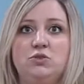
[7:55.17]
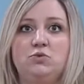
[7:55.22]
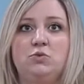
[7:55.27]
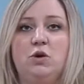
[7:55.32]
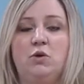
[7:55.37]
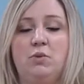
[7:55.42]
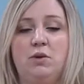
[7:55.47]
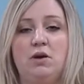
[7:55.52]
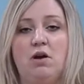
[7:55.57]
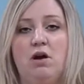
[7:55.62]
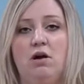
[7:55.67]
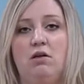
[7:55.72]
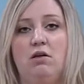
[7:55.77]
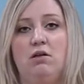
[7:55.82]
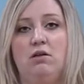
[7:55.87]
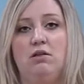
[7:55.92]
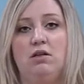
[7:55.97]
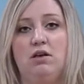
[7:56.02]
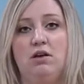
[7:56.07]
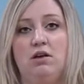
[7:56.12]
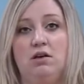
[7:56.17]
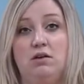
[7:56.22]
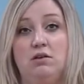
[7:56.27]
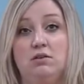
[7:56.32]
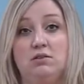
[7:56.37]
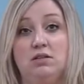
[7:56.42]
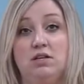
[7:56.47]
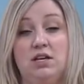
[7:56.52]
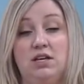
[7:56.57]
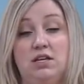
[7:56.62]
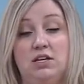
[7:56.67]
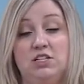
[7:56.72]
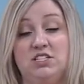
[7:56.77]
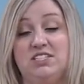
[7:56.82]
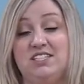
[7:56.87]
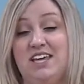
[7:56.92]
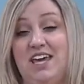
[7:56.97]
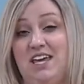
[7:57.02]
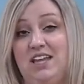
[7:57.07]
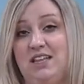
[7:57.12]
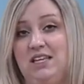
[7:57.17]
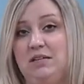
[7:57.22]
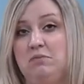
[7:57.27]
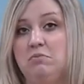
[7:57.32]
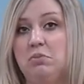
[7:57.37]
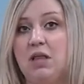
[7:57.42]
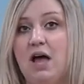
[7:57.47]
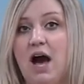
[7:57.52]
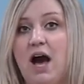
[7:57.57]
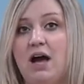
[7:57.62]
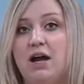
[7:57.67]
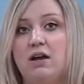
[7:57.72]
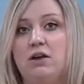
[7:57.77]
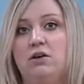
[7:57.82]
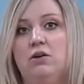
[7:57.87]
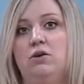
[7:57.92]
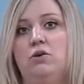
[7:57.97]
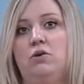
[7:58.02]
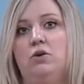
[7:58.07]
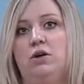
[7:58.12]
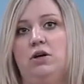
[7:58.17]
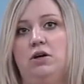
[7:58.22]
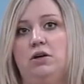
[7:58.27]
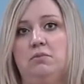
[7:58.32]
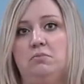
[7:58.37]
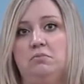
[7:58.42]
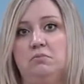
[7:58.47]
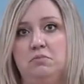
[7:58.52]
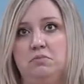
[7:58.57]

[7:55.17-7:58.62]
what we call a interscalene block or a